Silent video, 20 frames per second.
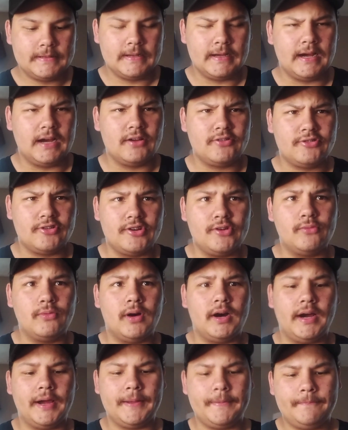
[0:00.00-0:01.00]
I'll show you
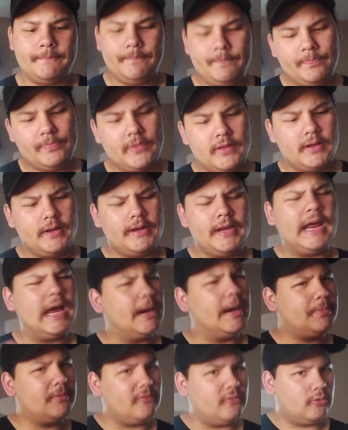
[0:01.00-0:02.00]
why. Now,
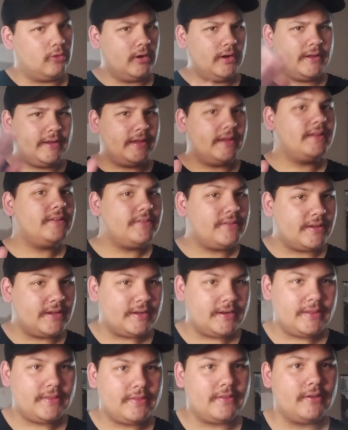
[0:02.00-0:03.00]
before getting into
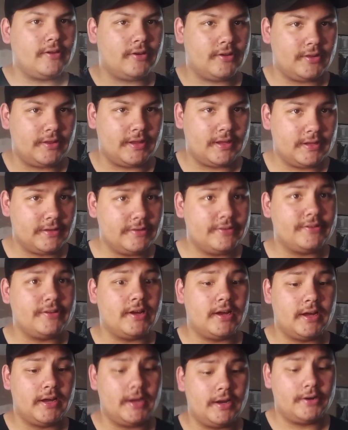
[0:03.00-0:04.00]
anything on the
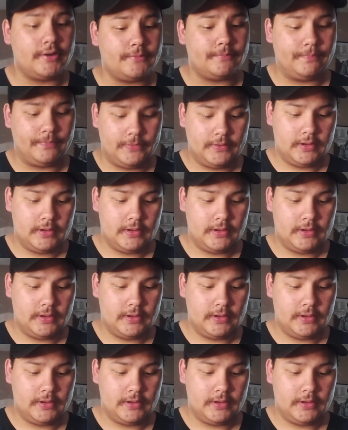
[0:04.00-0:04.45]
inside, um,